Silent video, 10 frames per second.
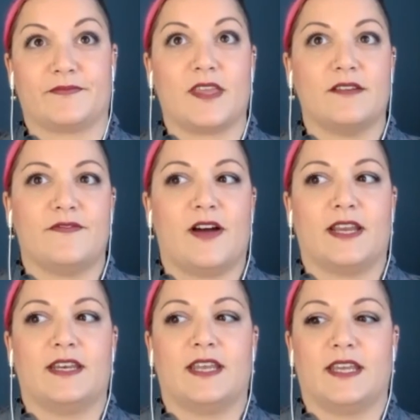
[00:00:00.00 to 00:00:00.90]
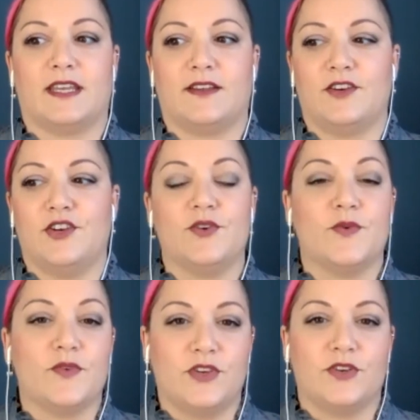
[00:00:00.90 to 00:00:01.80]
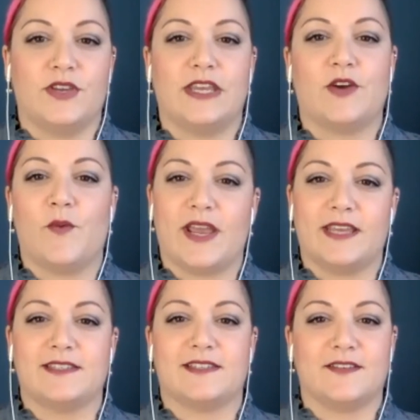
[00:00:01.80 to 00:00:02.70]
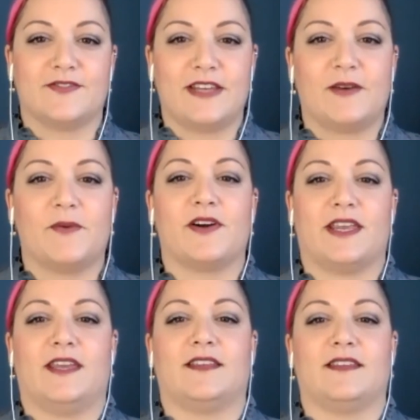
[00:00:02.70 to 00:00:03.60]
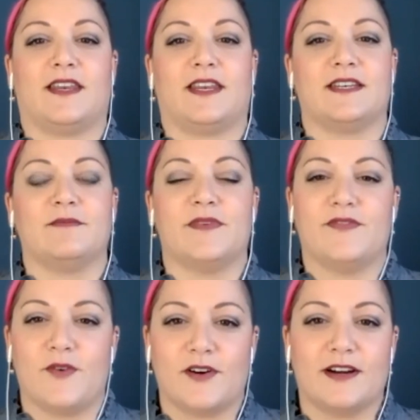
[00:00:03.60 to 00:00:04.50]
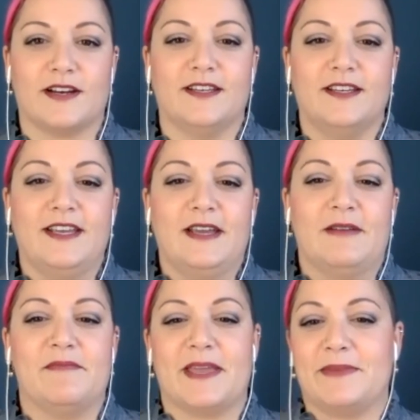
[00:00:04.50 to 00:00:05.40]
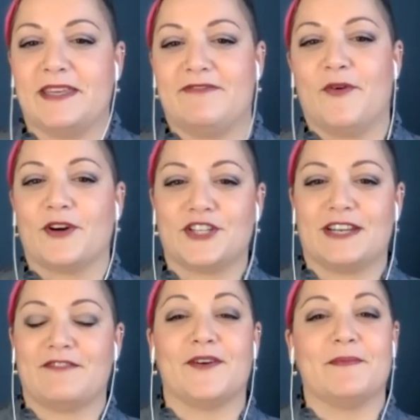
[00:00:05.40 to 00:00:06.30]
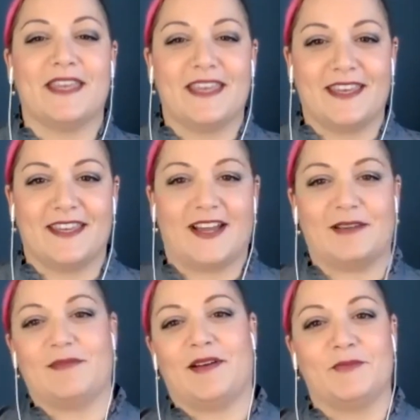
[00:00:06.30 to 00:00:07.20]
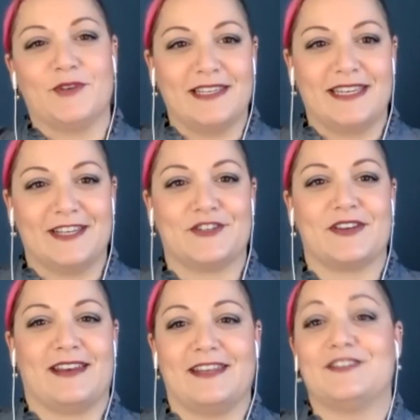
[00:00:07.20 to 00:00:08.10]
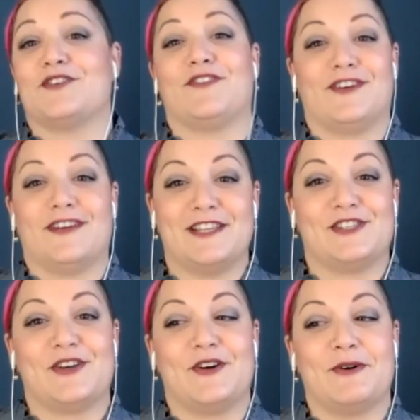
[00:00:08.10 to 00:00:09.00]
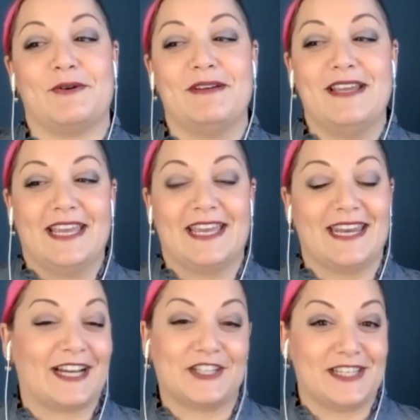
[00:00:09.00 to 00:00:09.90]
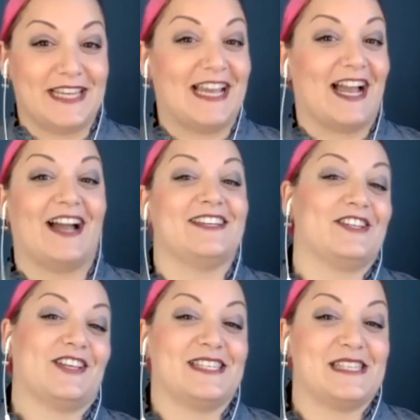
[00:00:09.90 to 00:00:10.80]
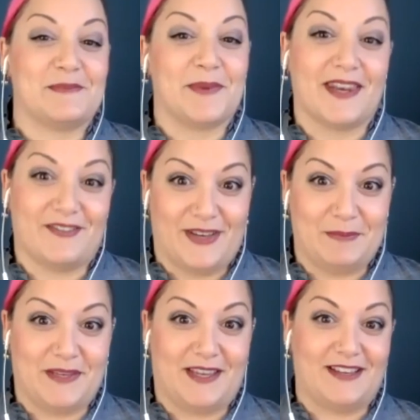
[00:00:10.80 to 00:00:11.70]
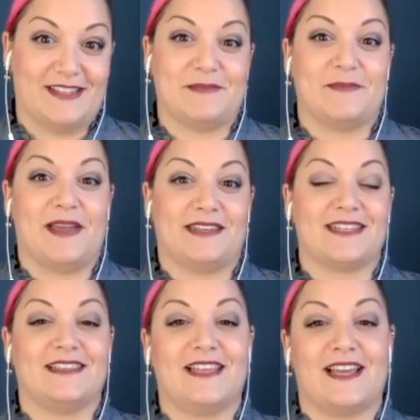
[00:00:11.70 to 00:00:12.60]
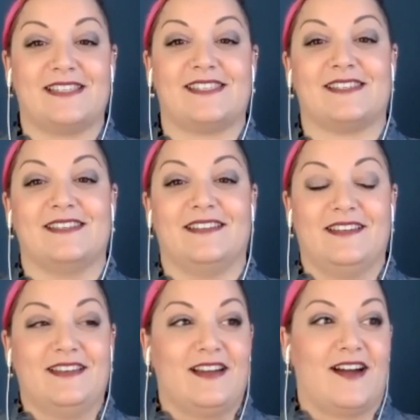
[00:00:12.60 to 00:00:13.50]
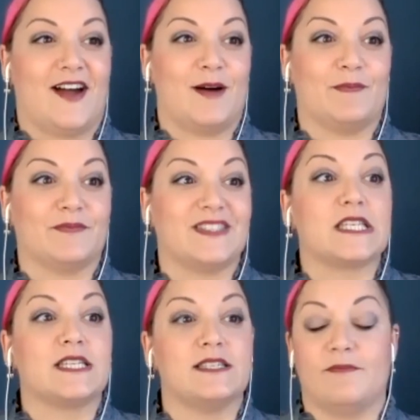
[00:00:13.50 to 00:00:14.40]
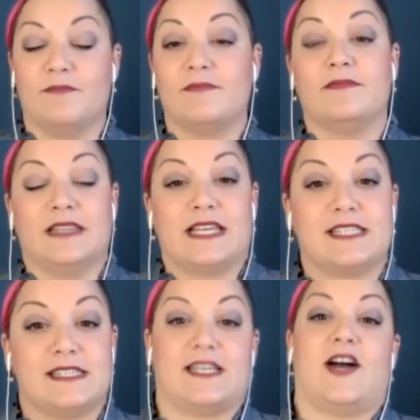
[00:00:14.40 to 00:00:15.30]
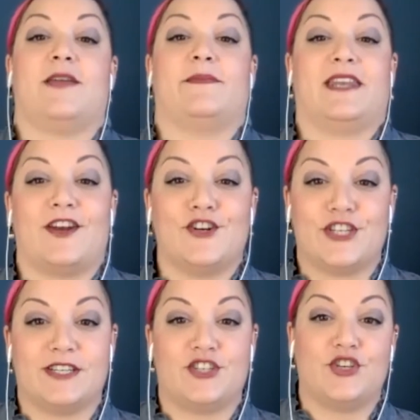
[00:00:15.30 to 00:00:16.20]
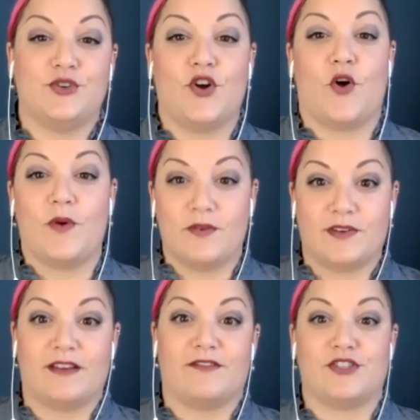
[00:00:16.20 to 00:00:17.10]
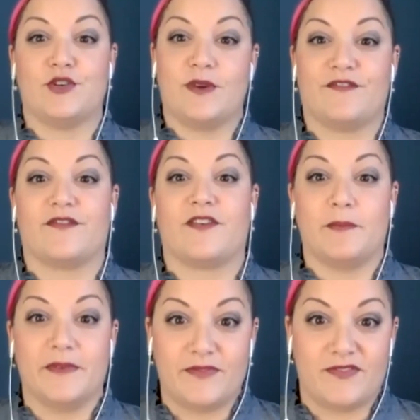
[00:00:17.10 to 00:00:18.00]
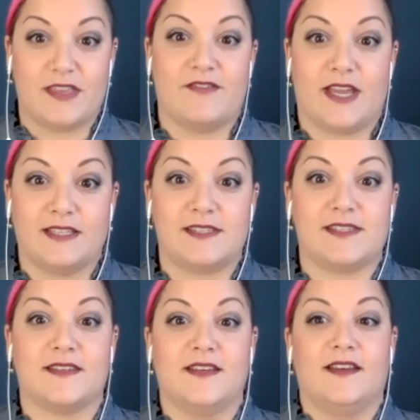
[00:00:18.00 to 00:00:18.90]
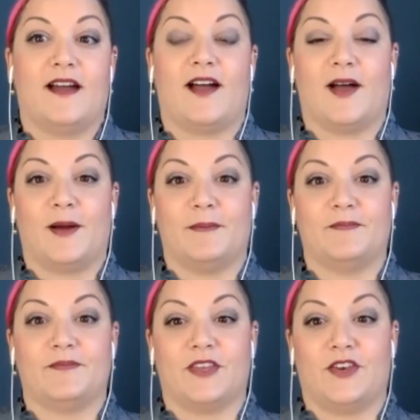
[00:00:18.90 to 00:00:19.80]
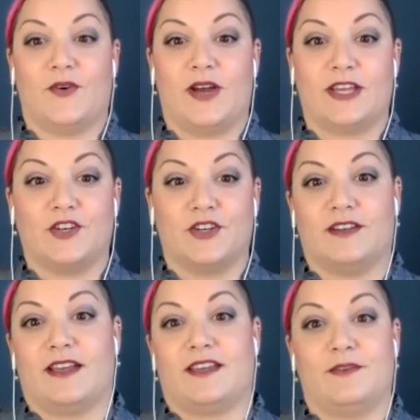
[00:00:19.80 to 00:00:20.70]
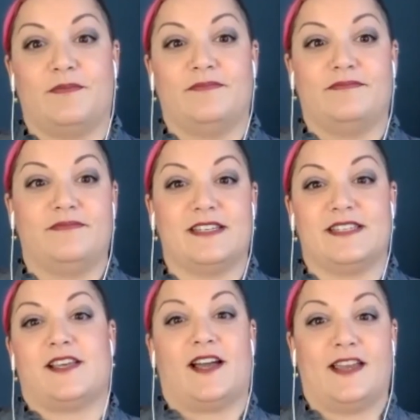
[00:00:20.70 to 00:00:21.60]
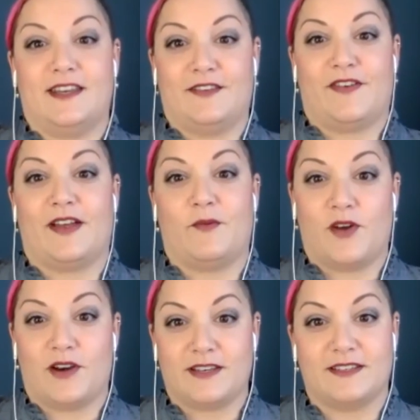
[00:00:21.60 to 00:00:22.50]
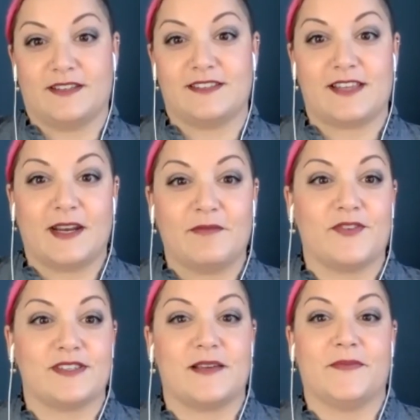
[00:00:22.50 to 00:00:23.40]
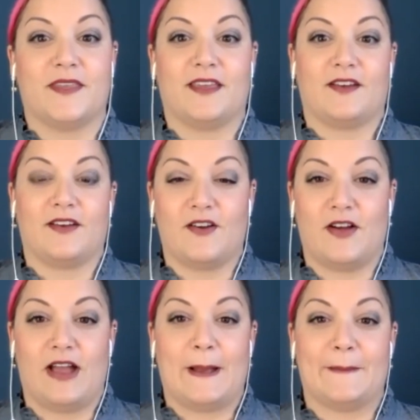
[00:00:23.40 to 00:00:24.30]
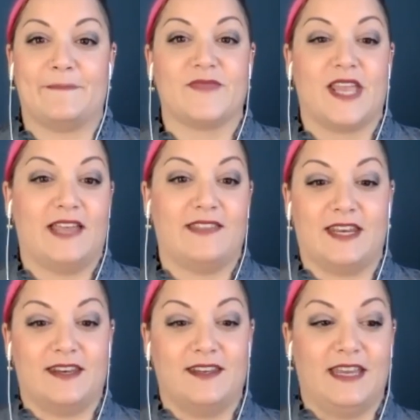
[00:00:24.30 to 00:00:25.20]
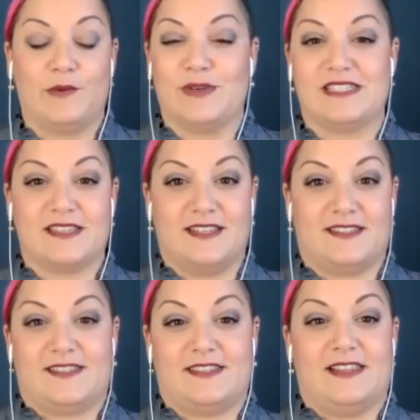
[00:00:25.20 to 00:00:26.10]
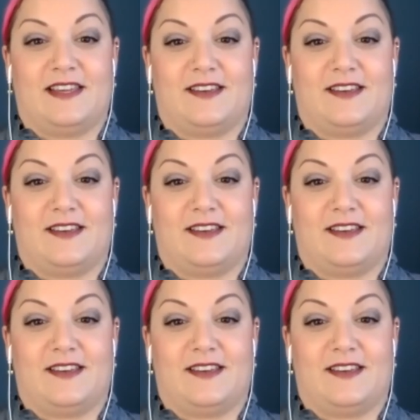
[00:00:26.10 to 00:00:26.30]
Finding new unique ways of networking that I didn't before. And maybe fortunate for me, I'm really an introvert. And so it actually, I took this as a benefit because it meant um, less time and energy to go to and from events. I could decide if I wanted to sign up for something, and then it's like